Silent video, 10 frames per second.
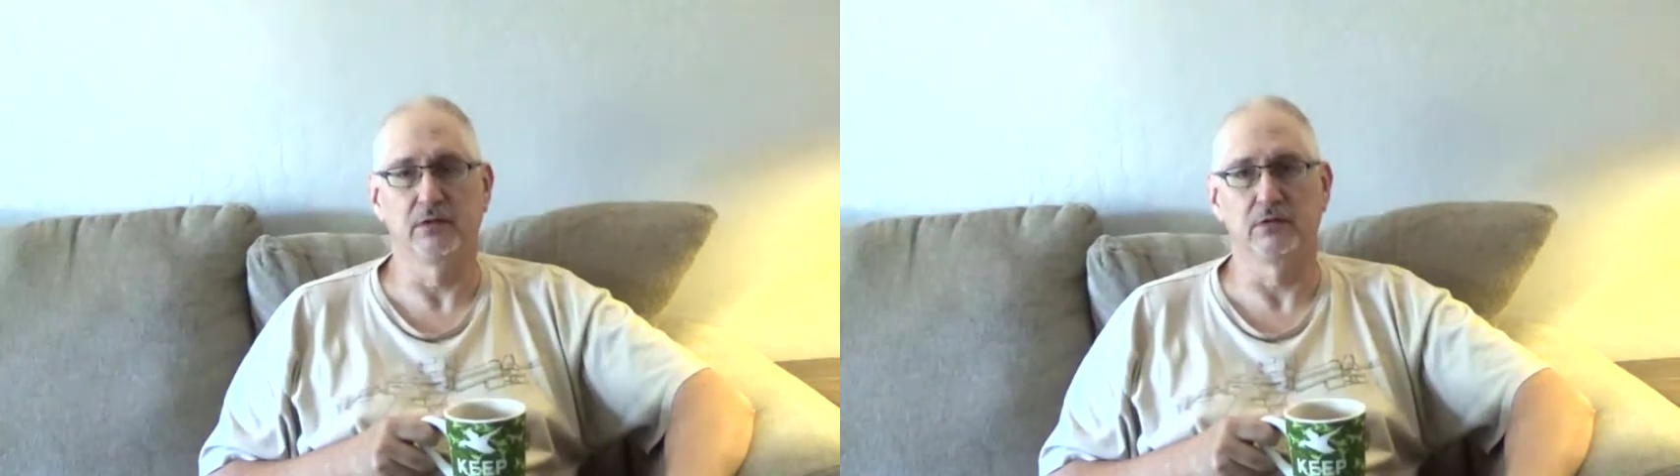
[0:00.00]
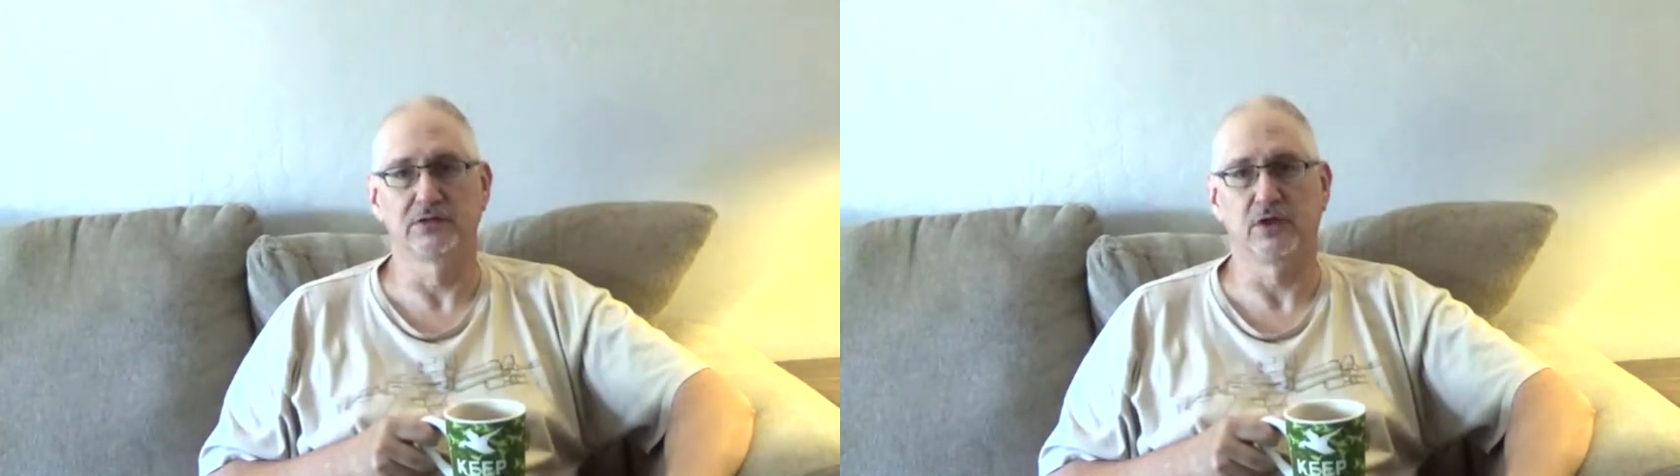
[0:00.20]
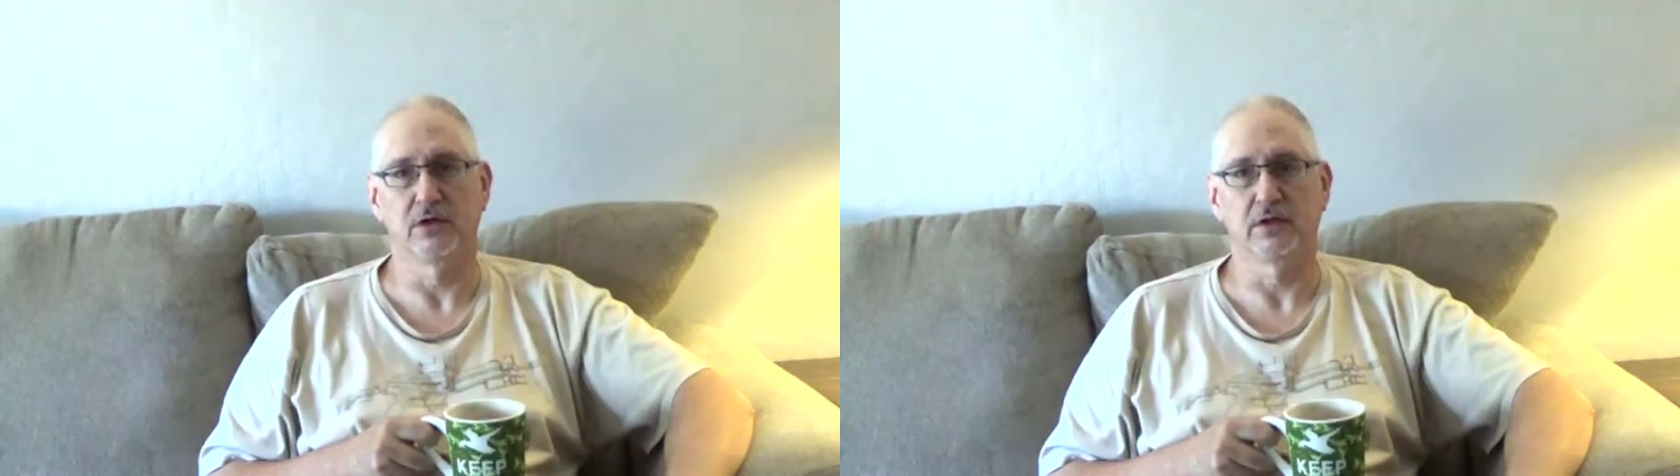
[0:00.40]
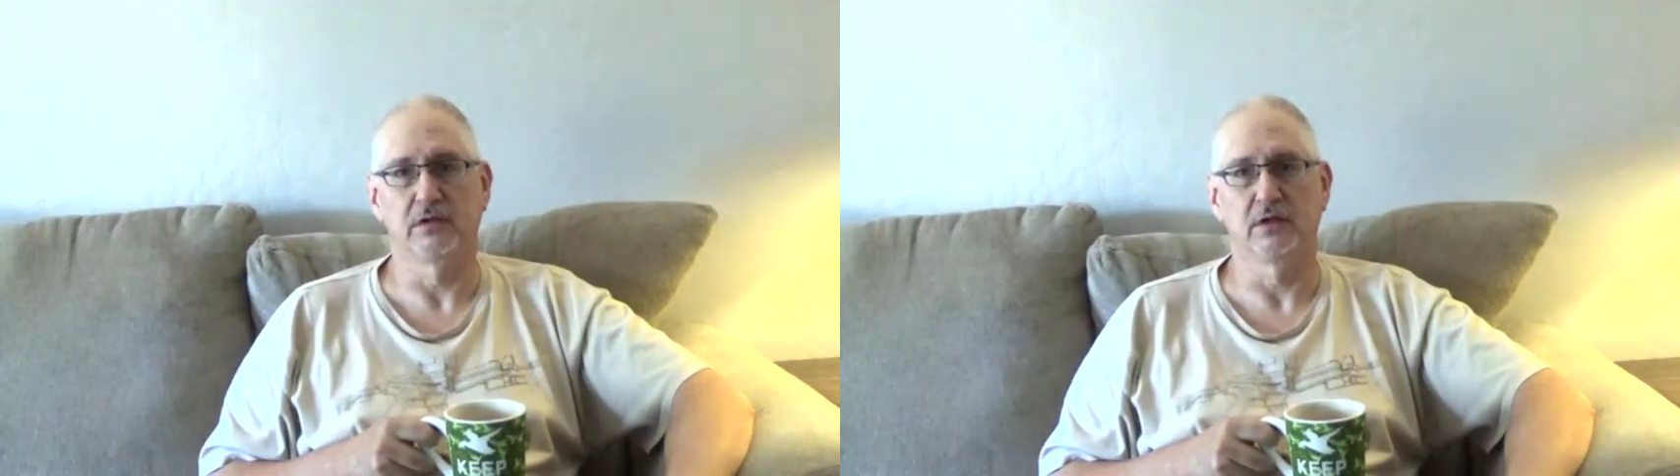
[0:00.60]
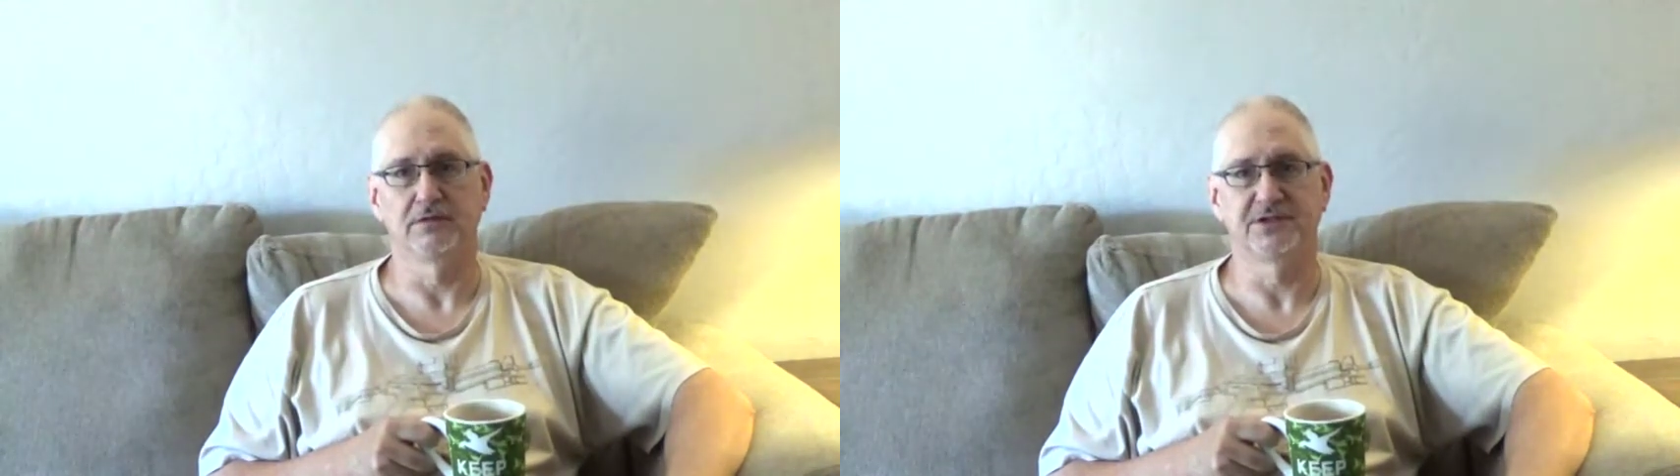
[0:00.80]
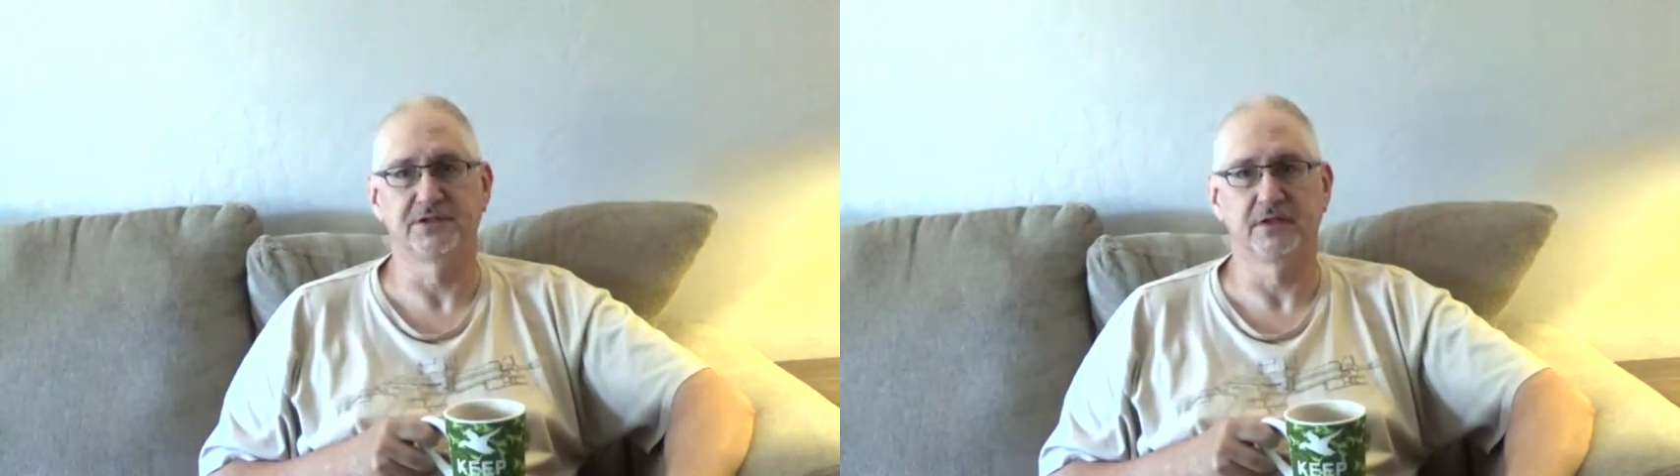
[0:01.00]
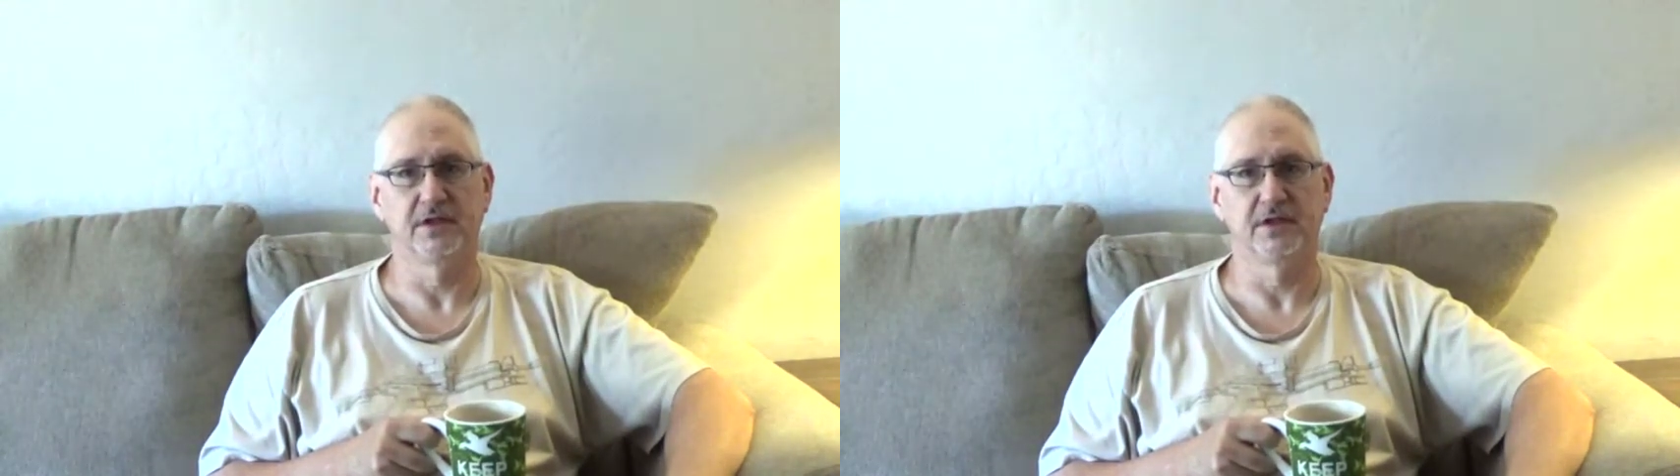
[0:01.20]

your own target loads